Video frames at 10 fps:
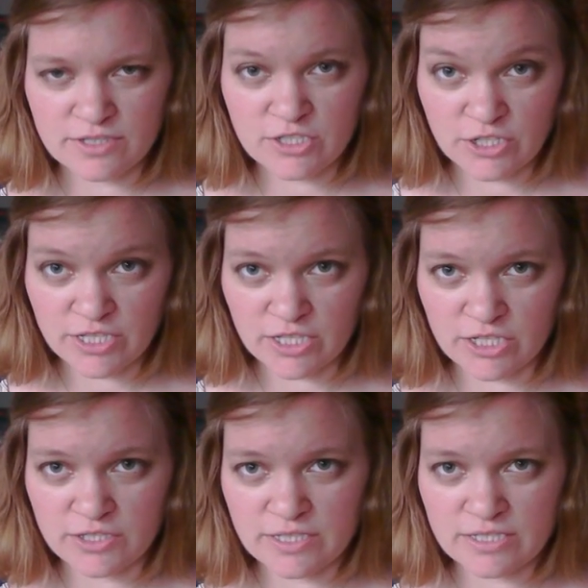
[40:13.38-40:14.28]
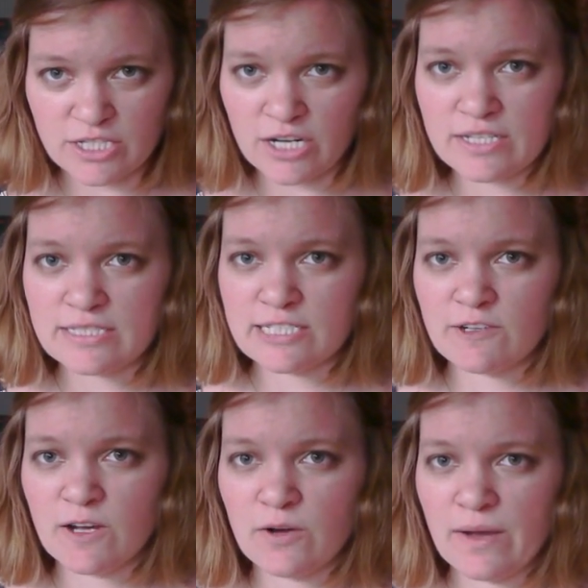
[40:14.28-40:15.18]
circulars that start at
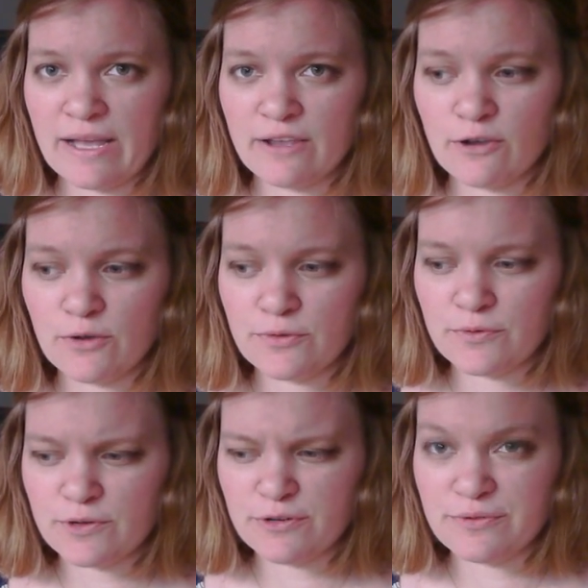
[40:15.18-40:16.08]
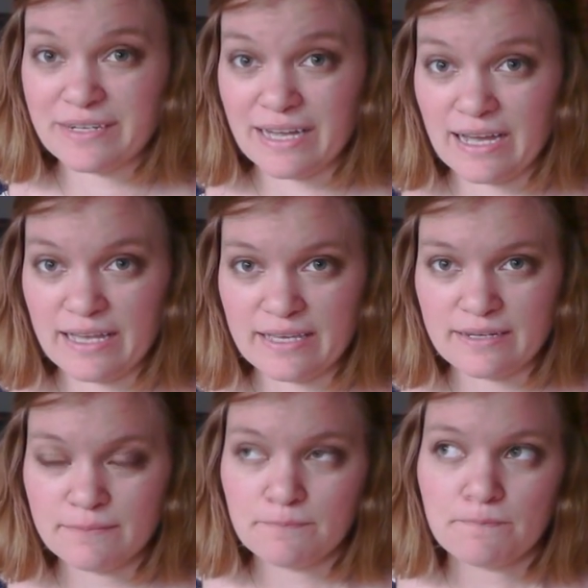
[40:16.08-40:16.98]
0 and go through 9.
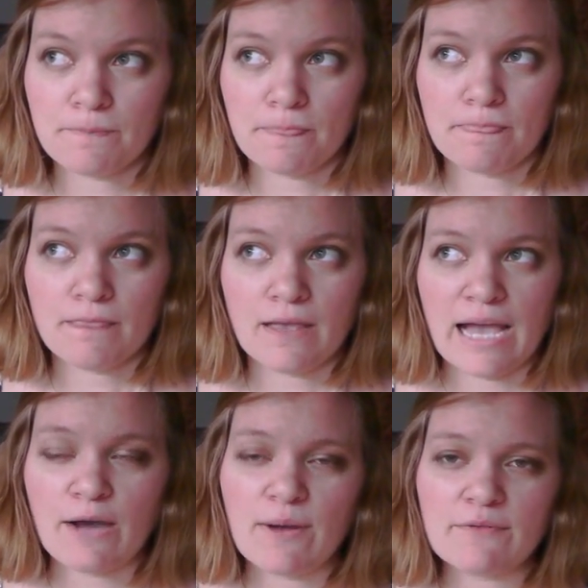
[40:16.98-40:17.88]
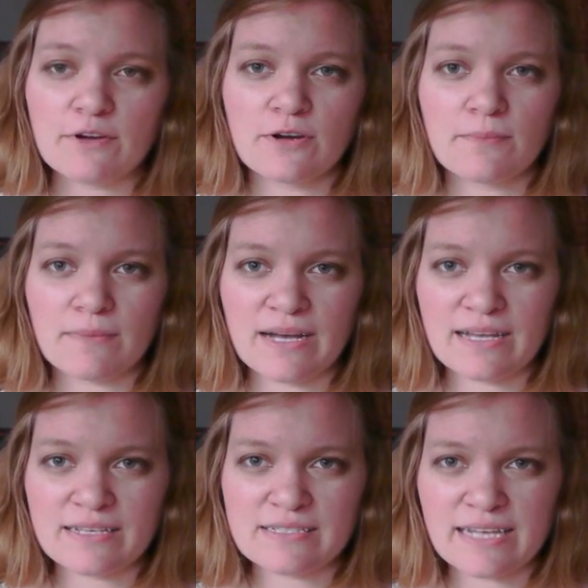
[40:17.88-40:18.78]
However,
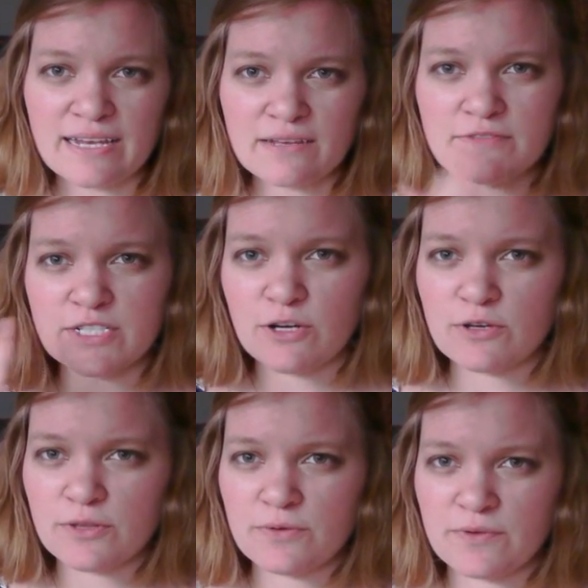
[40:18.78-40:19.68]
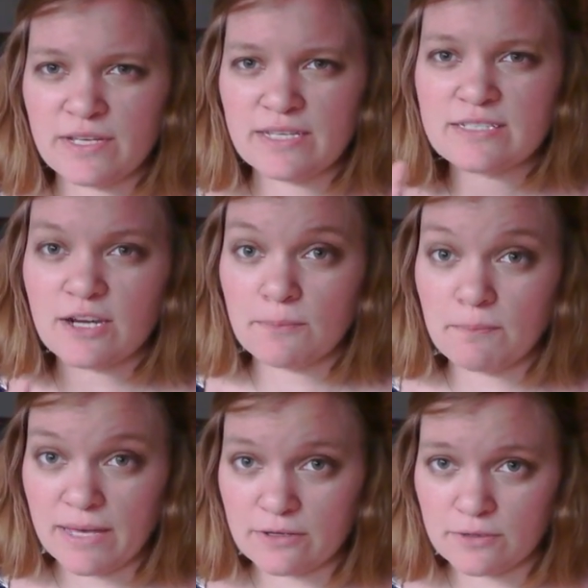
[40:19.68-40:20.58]
my set of 0 to 3s are
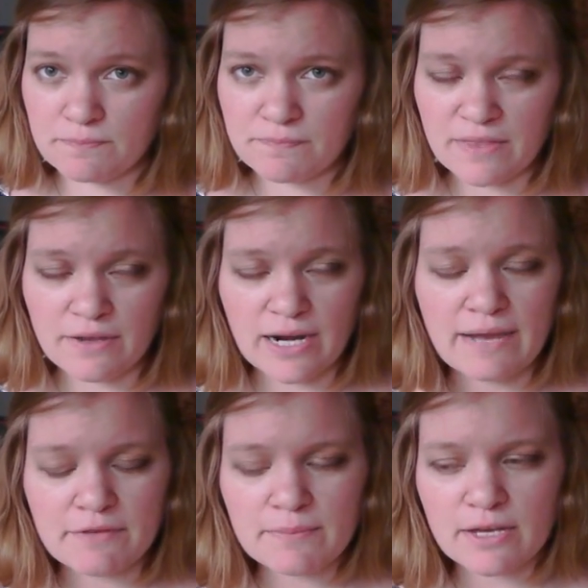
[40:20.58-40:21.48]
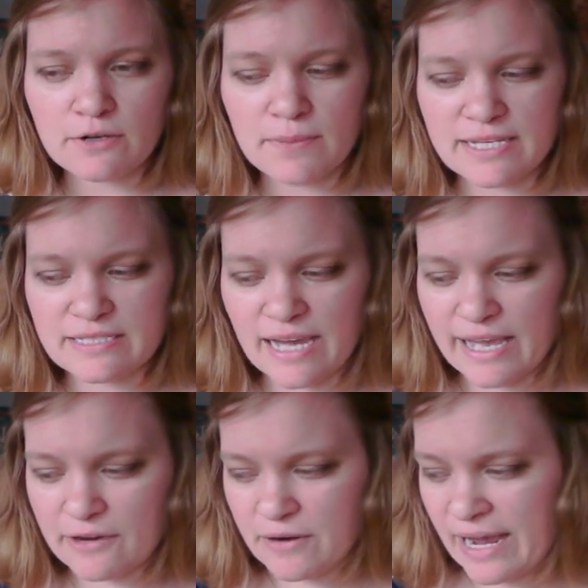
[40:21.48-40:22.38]
metal. They're heavy metal by
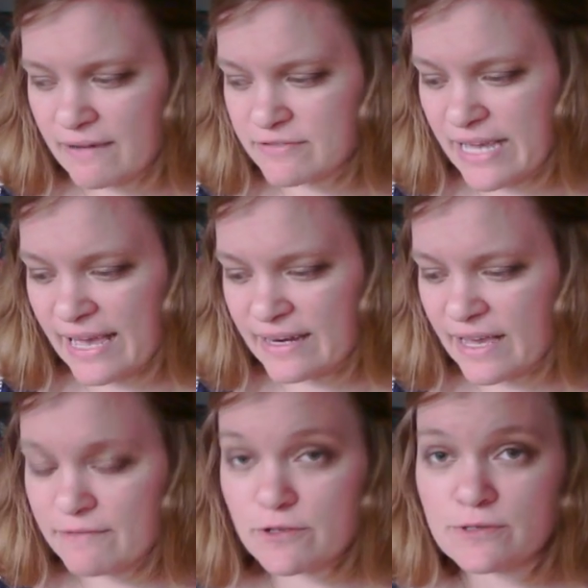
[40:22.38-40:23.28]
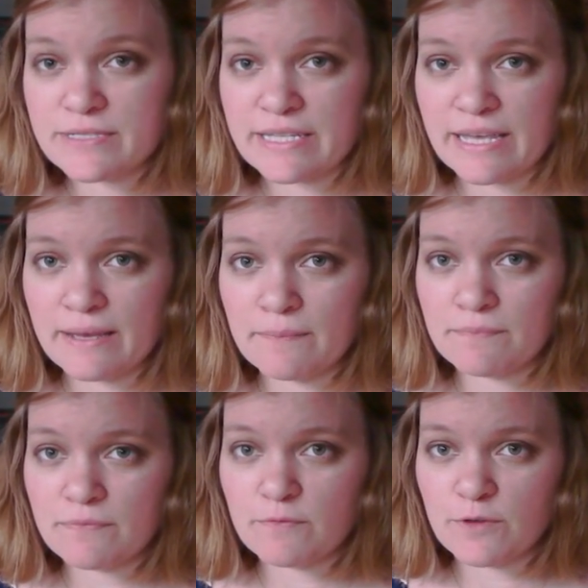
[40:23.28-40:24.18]
DyakCraft, and I've used them
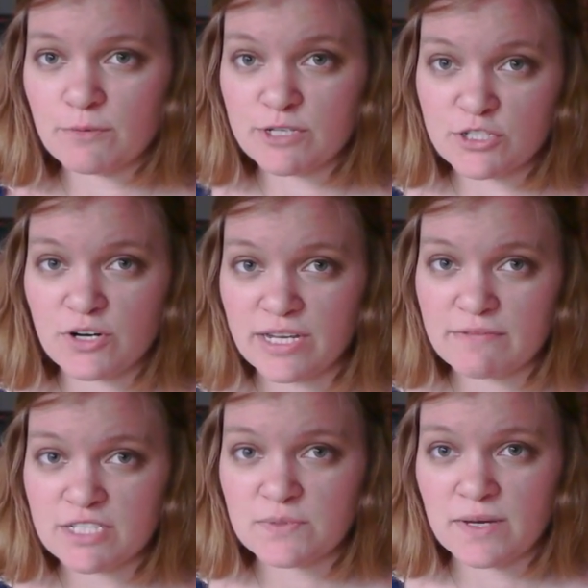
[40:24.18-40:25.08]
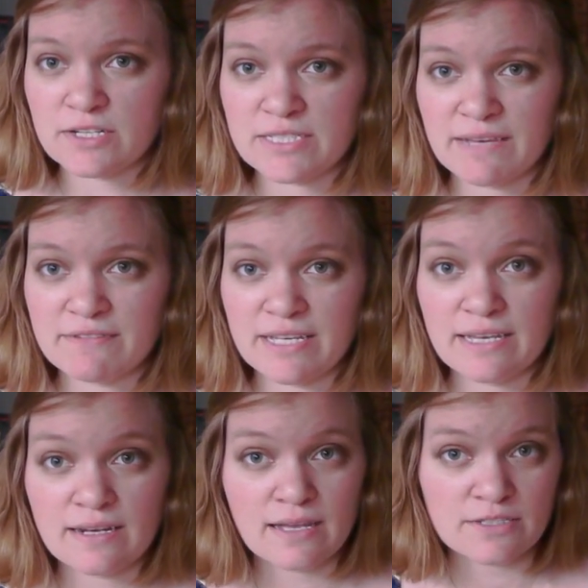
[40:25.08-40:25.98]
for the majority of the sweaters I've
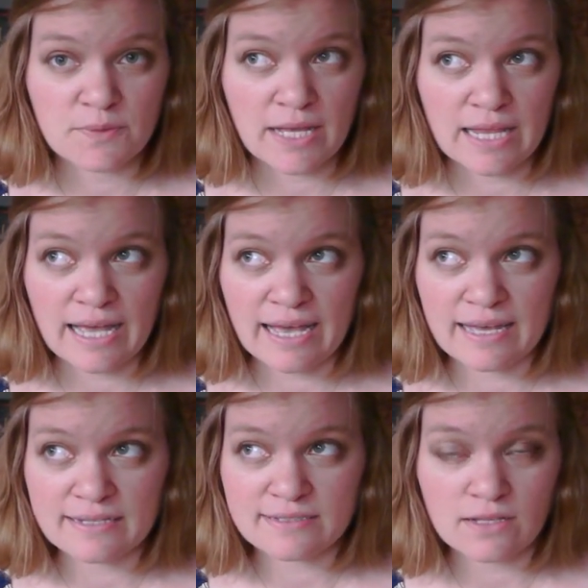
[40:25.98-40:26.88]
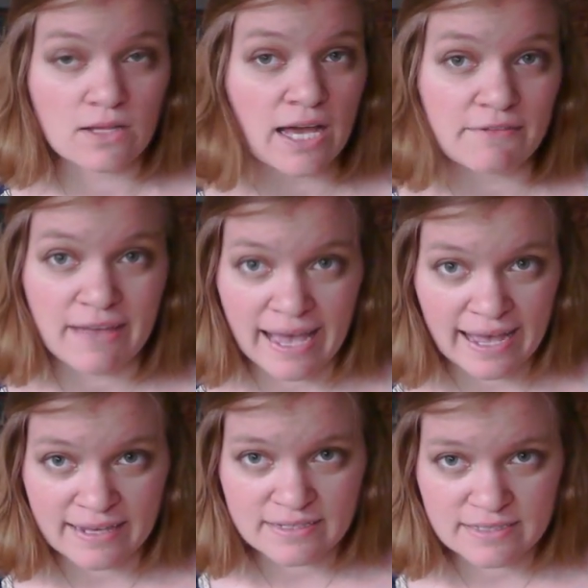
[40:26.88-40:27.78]
knit, as well as a lot of
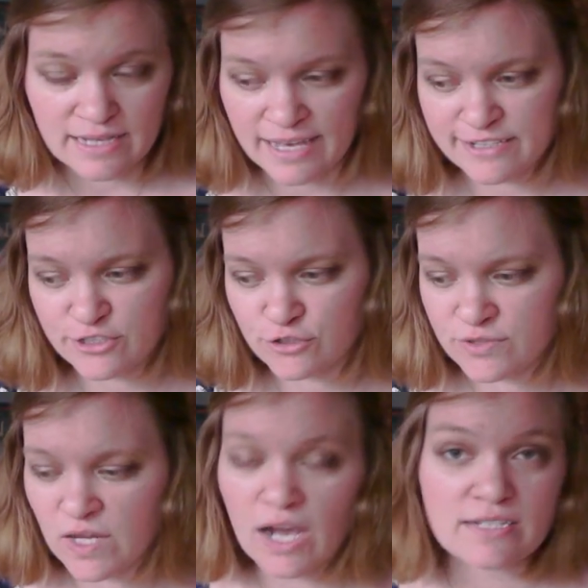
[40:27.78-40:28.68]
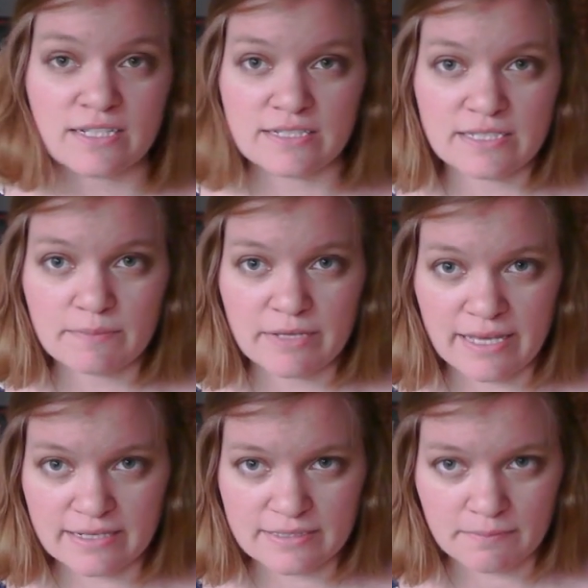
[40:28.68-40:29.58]
hats. I do socks on
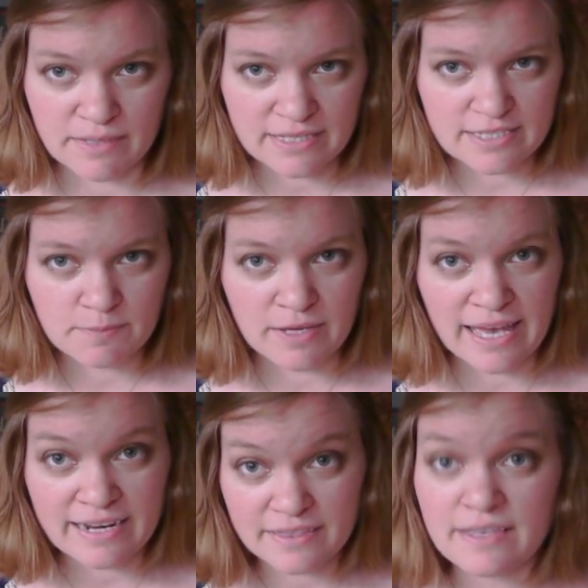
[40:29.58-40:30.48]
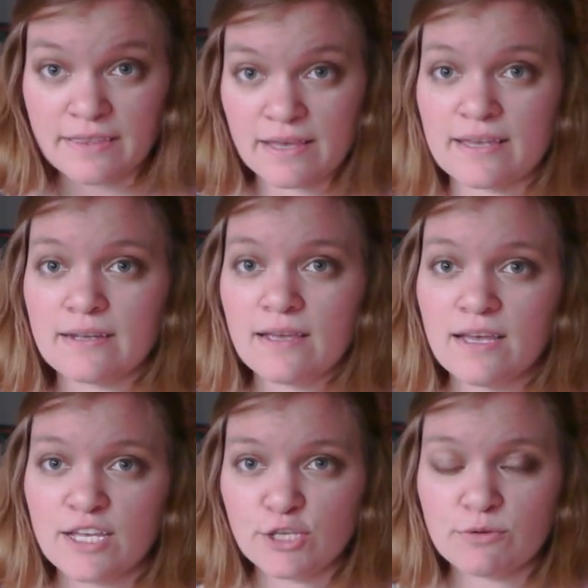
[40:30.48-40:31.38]
DPNs and mitts, but anything that
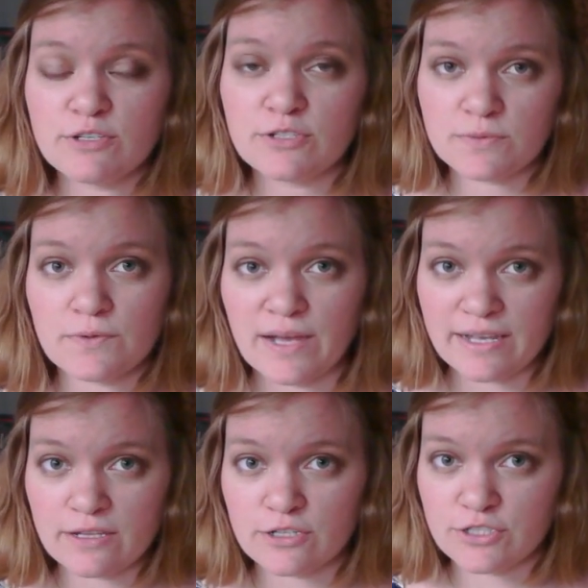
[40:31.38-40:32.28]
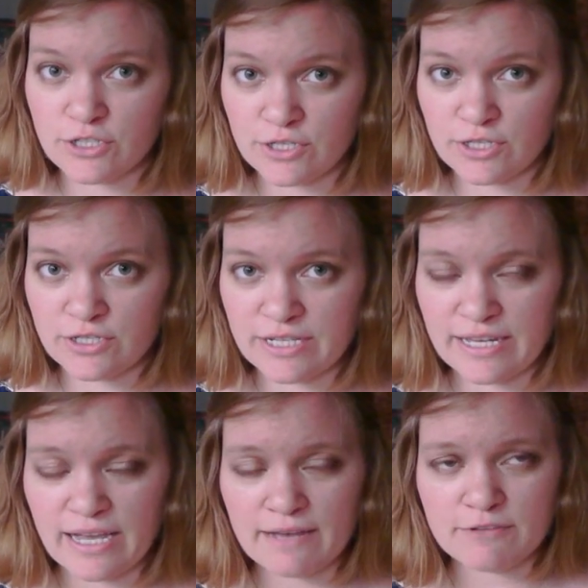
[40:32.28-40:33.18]
you would use for regular circular
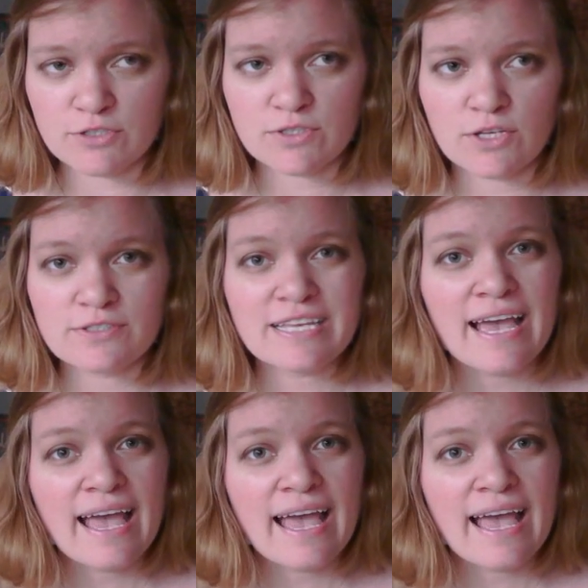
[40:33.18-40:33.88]
knitting, I've used those.